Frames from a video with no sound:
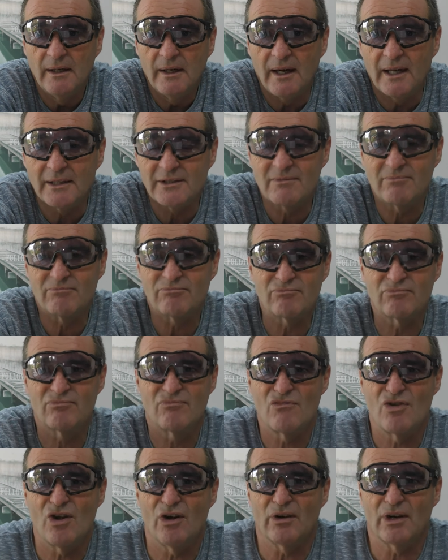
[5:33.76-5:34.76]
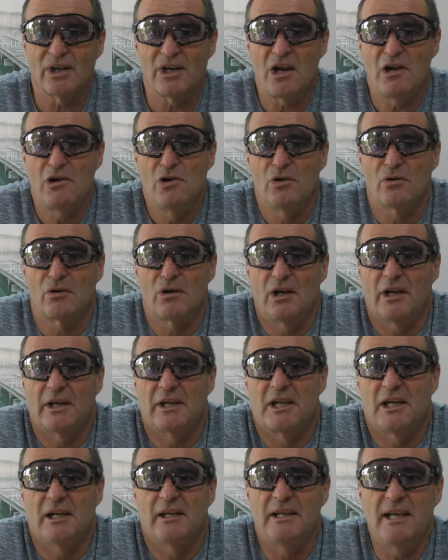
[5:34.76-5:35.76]
I'm not going to look
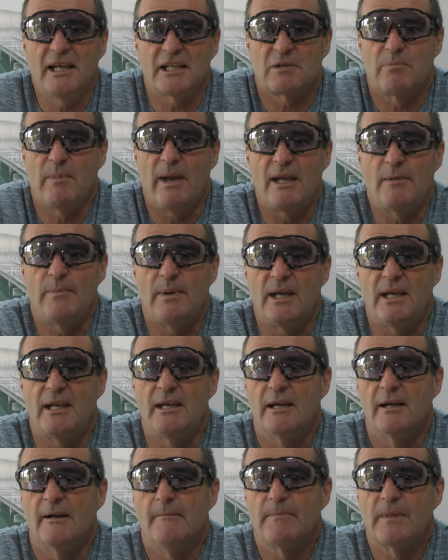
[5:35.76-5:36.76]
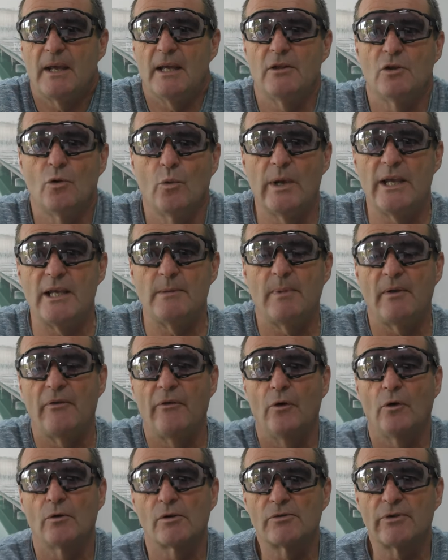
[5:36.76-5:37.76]
like a, yes, maybe in the week
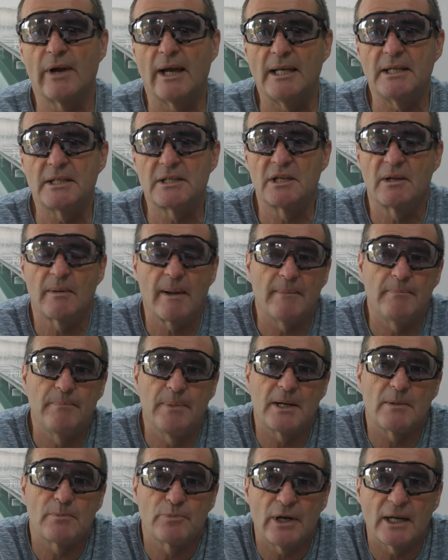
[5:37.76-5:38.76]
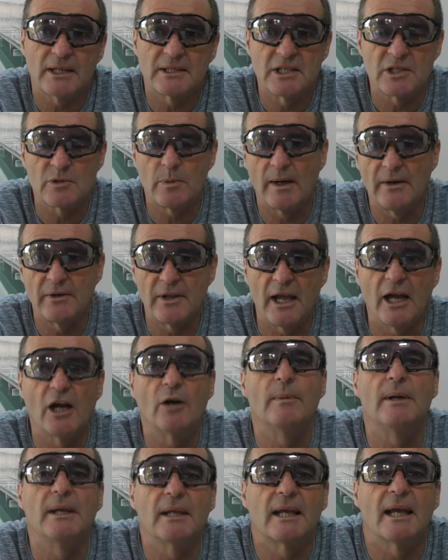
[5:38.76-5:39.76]
before a race you get a bit of practice wearing the
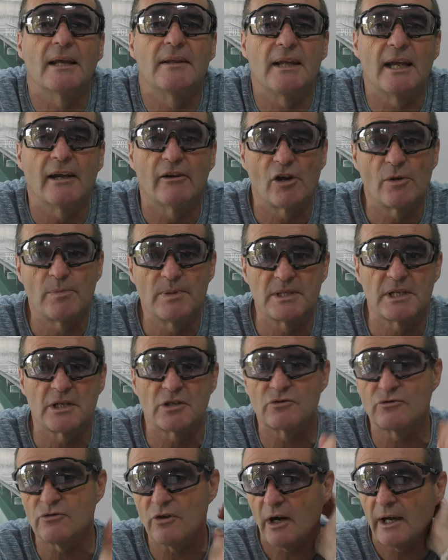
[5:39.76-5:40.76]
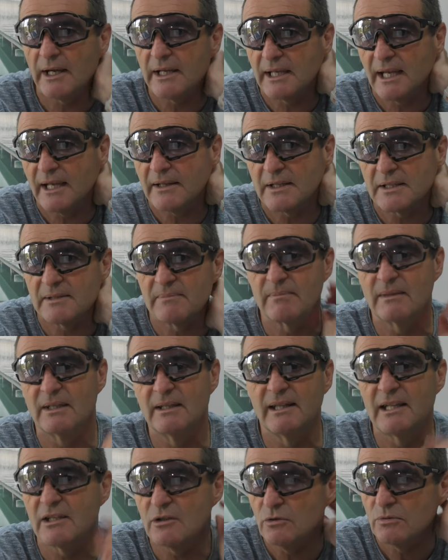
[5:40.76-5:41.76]
helmet, get the aero position right, get the
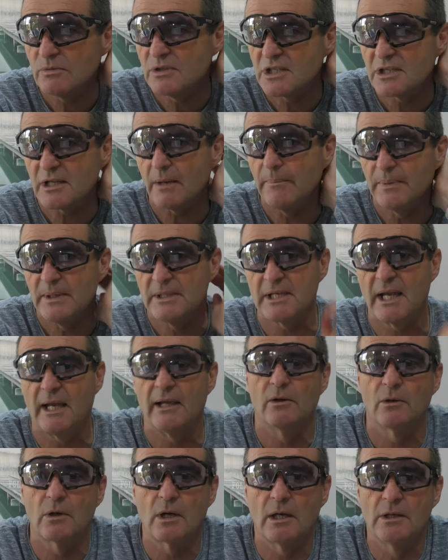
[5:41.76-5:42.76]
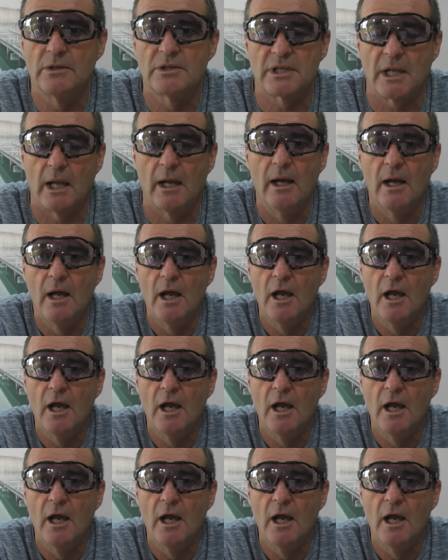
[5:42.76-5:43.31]
little stumpy tail closer.